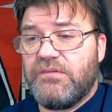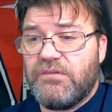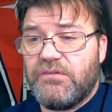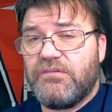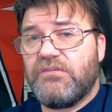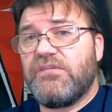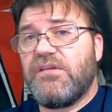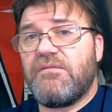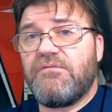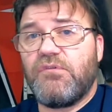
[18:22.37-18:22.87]
And
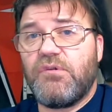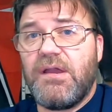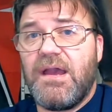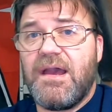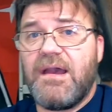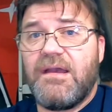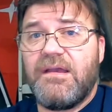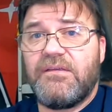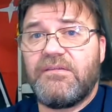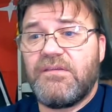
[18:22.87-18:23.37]
there's several
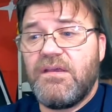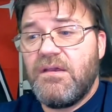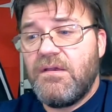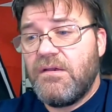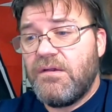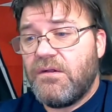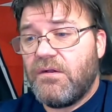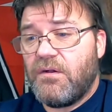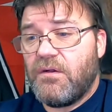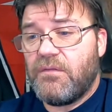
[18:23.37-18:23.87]
guys
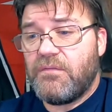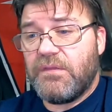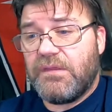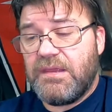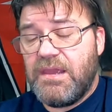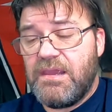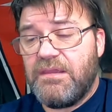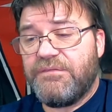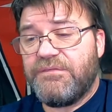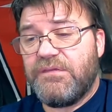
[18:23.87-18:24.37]
on the
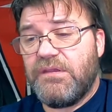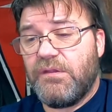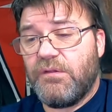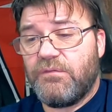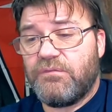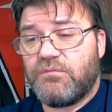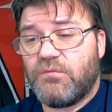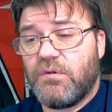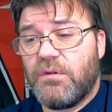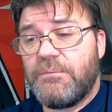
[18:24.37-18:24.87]

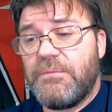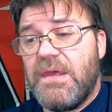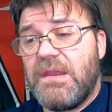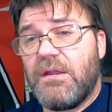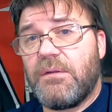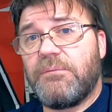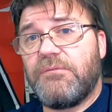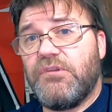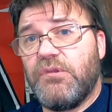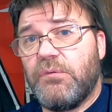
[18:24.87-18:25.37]
Fiero forum that
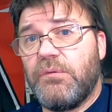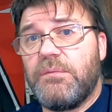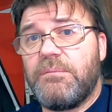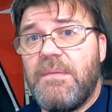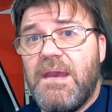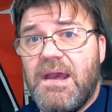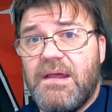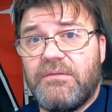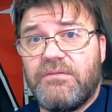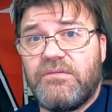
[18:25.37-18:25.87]
are doing
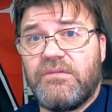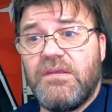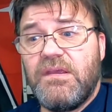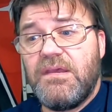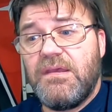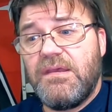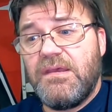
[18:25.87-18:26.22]
mounts,